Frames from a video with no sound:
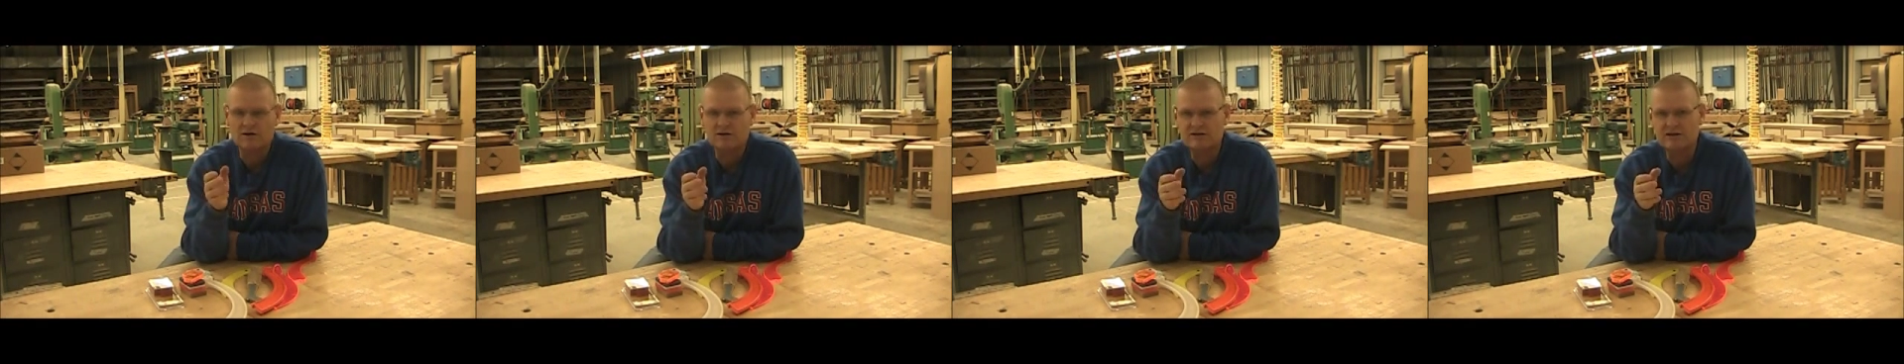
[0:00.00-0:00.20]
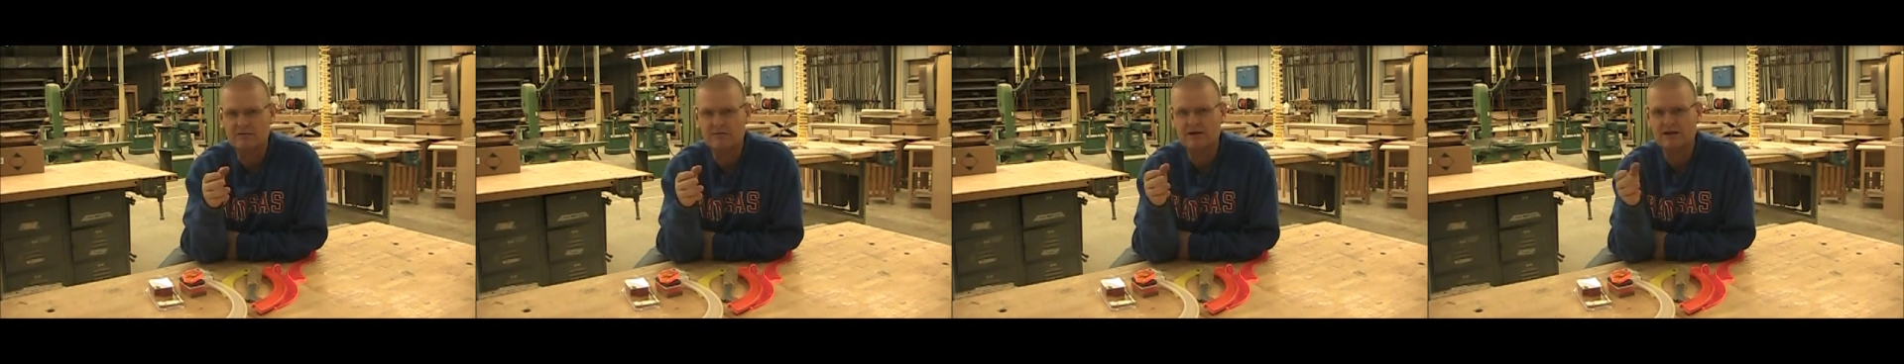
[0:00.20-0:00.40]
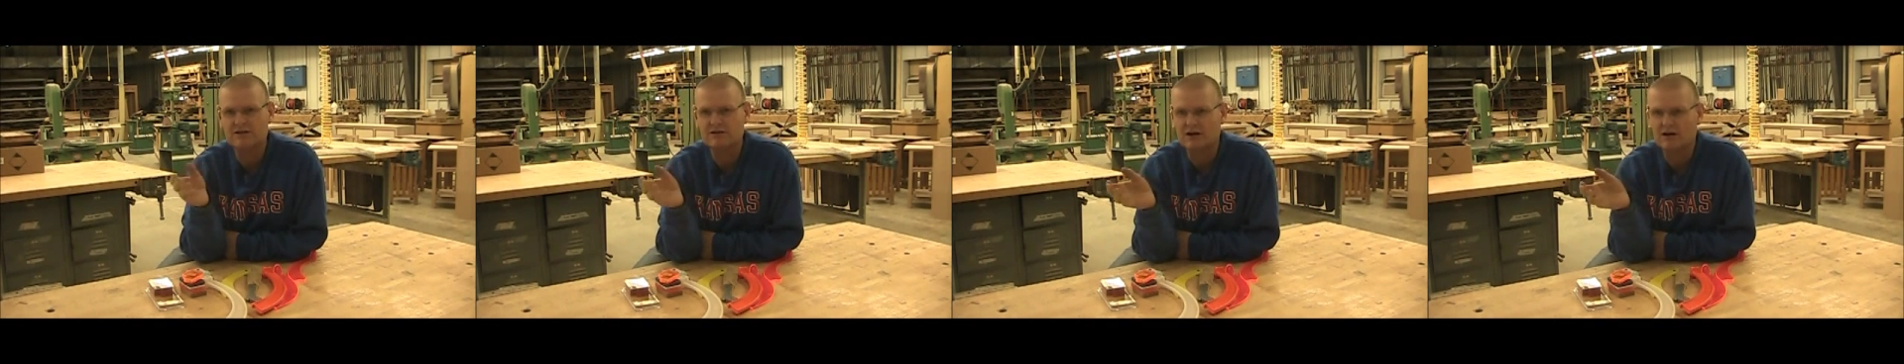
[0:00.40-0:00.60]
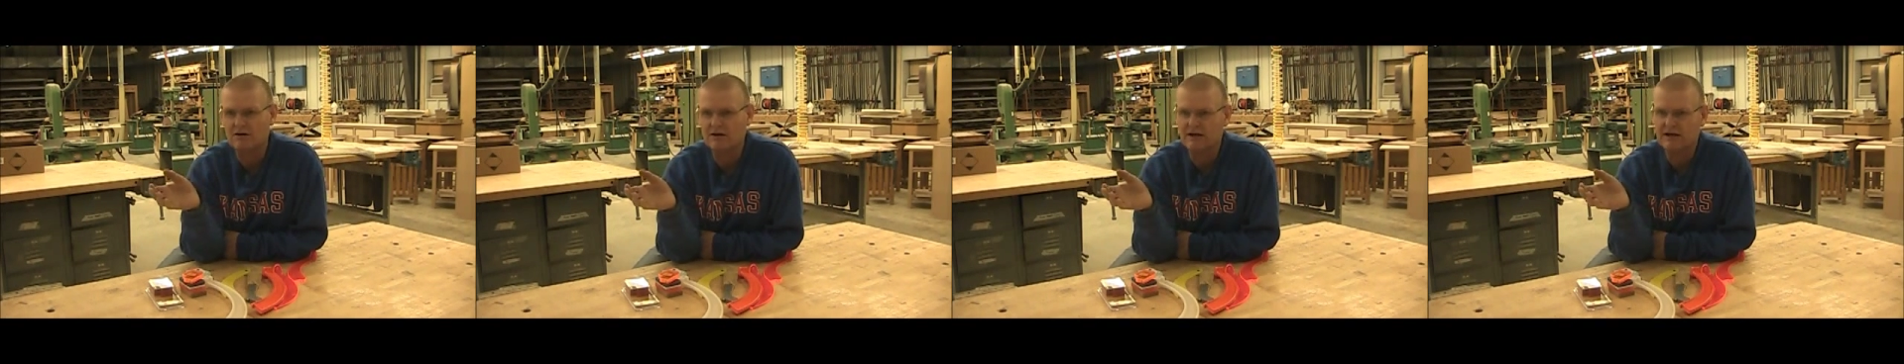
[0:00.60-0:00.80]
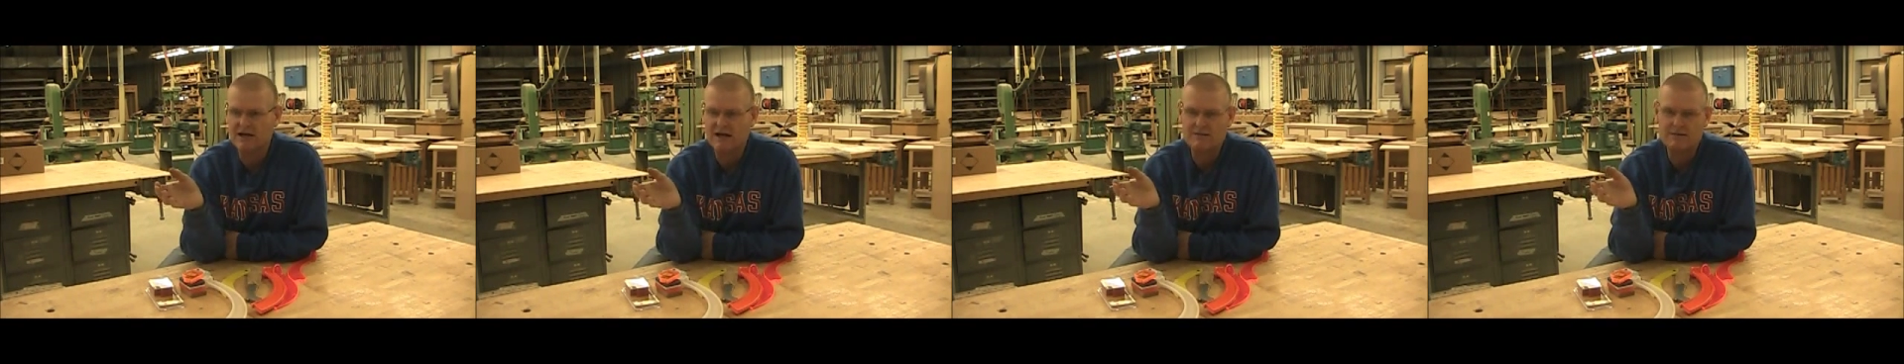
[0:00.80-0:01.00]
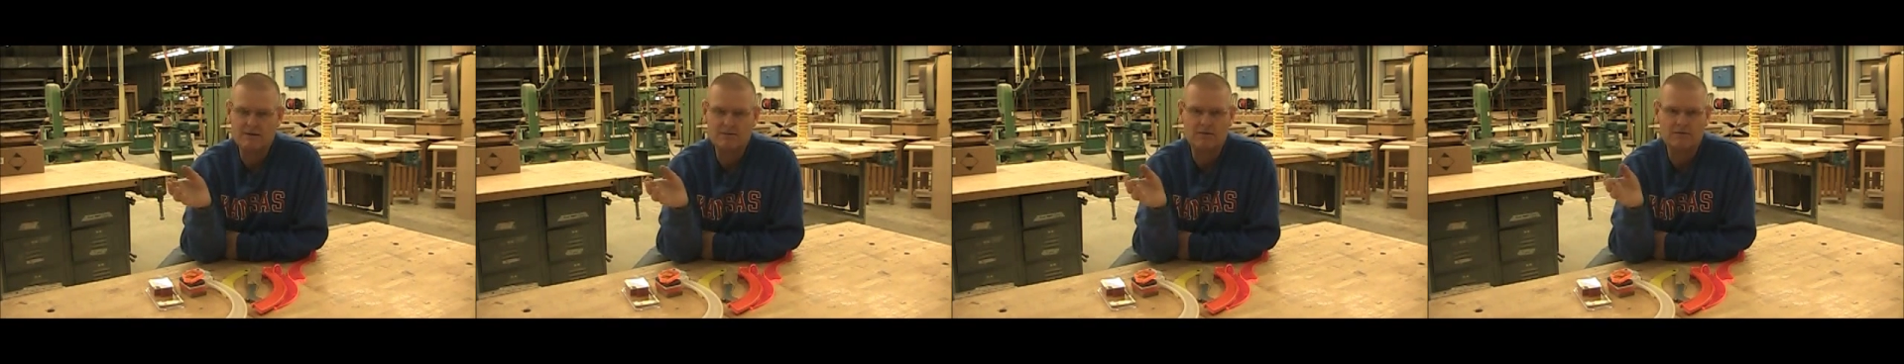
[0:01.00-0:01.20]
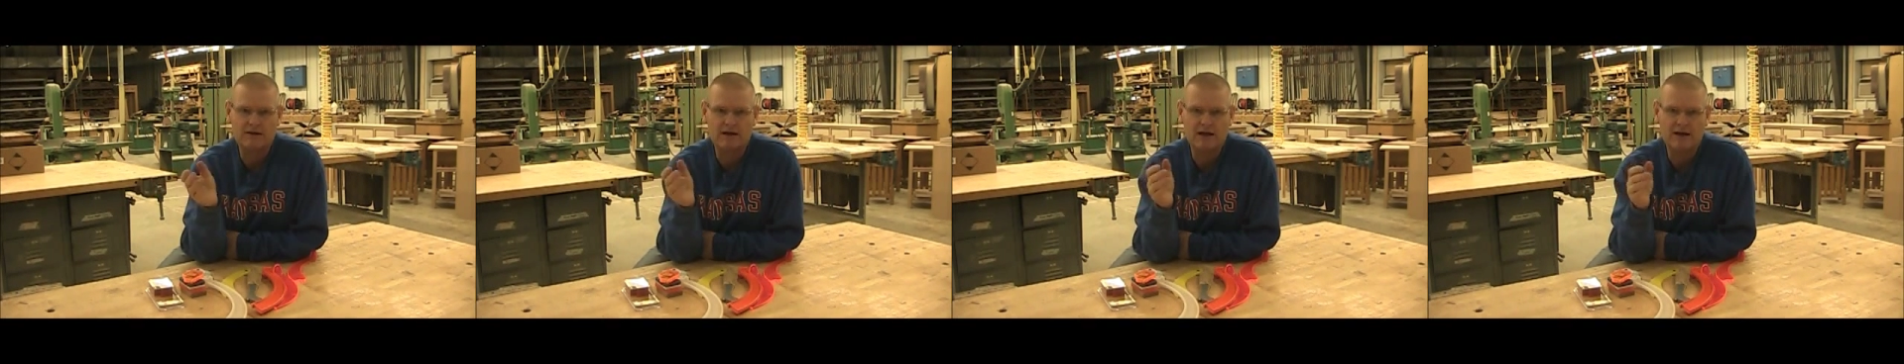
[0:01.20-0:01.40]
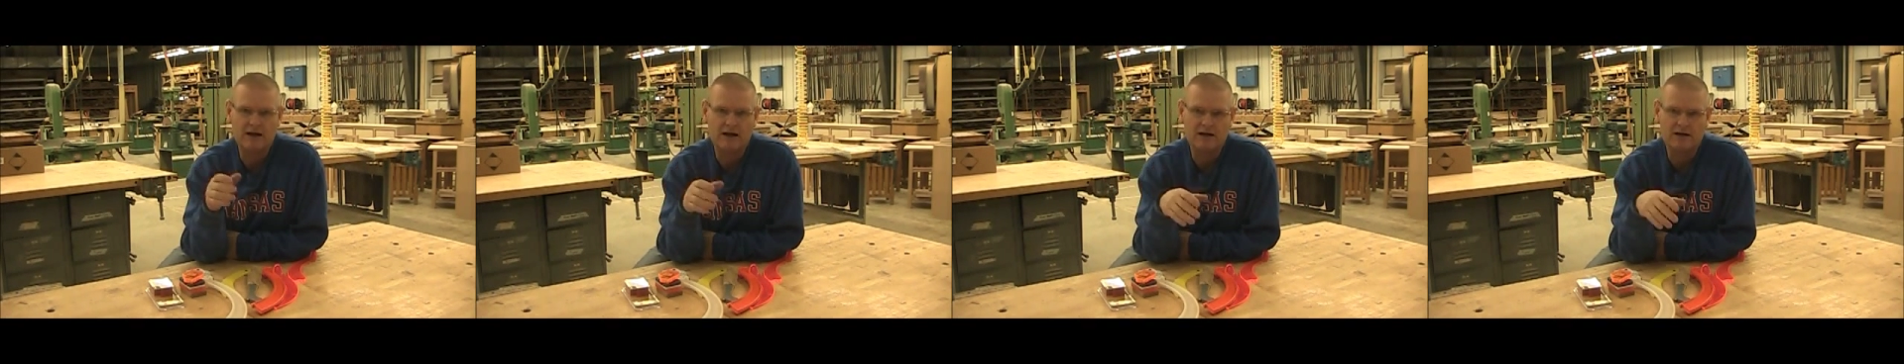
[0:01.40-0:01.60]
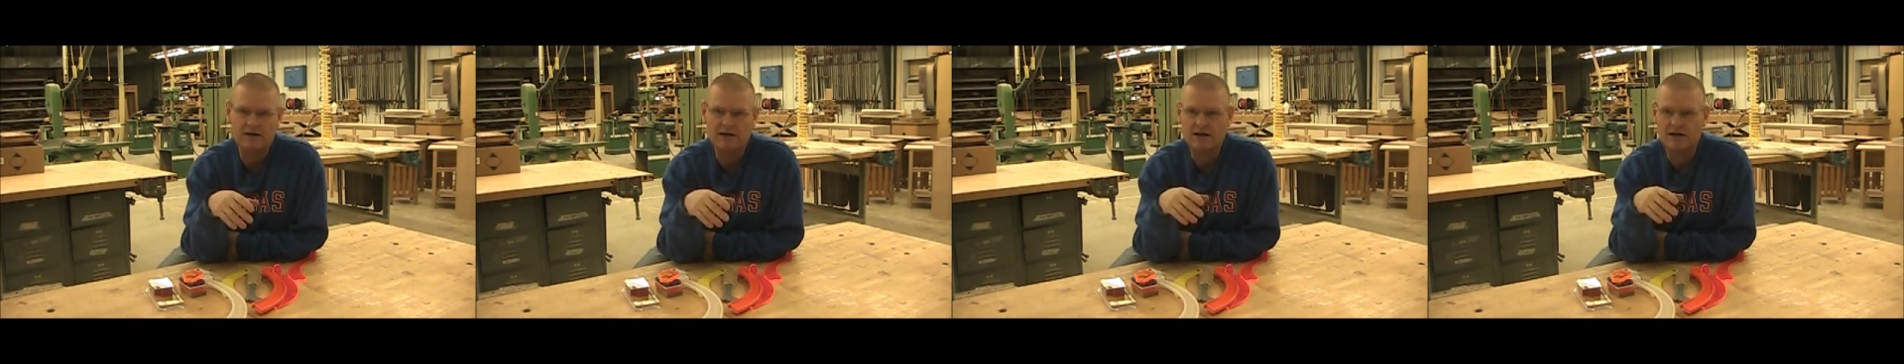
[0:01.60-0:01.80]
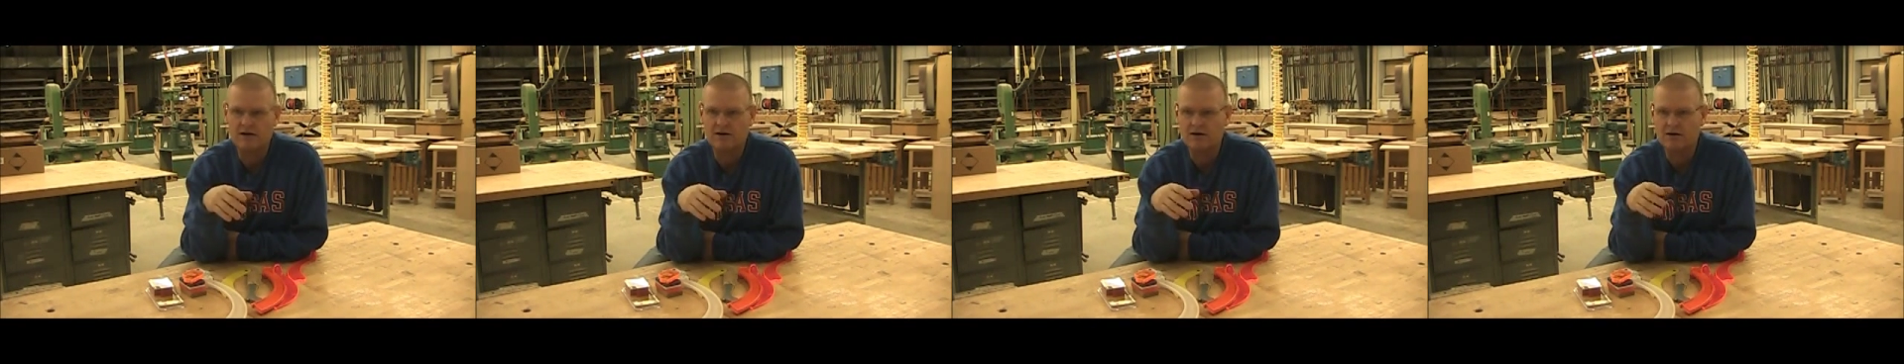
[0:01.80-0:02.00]
or somebody's already came up with that
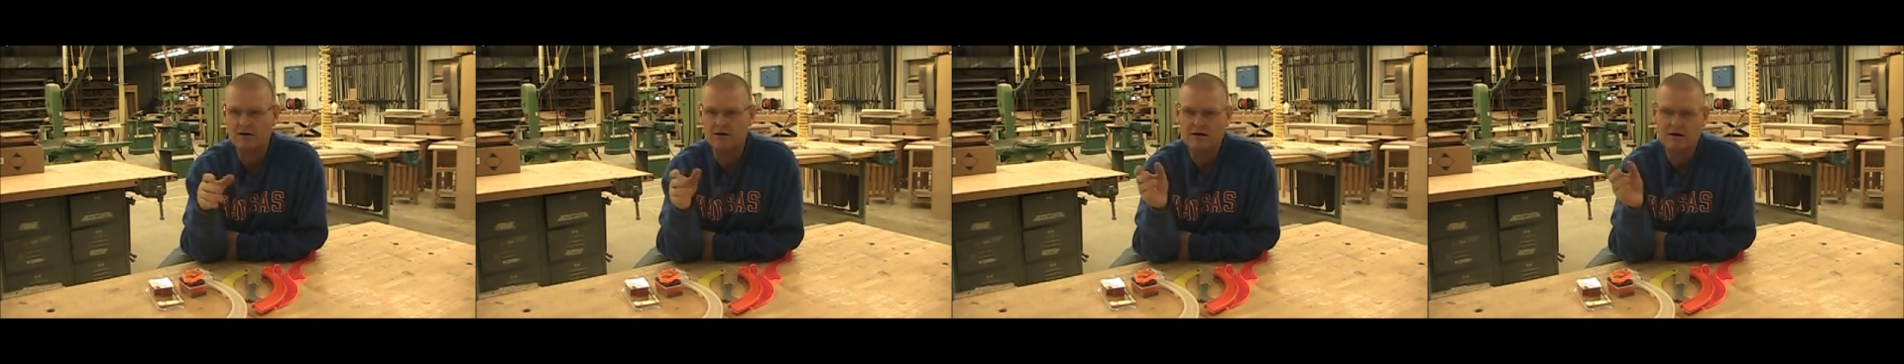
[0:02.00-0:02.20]
idea,